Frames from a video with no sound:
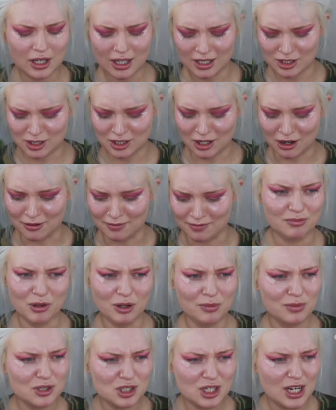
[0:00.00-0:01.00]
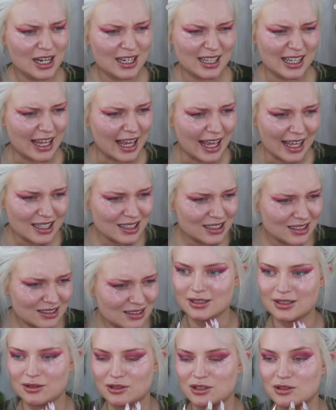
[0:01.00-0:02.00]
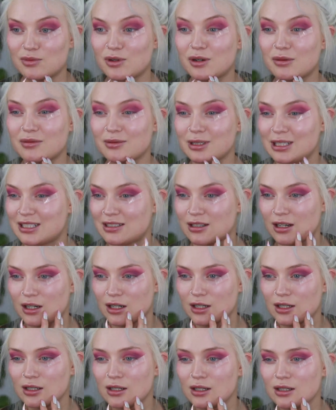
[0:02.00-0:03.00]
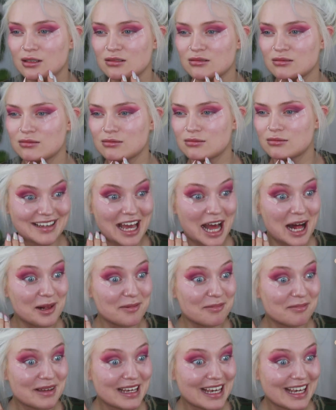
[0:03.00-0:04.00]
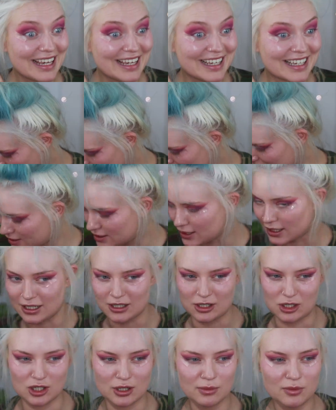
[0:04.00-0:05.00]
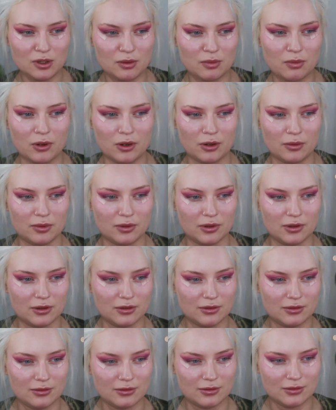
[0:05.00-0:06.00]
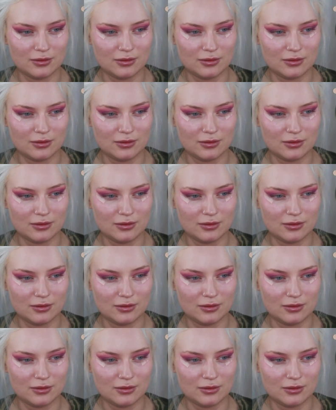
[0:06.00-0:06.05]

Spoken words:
Okay, stop. Purple shade again? So it's probably darker. Help me. Maybe it's like a shimmer purple.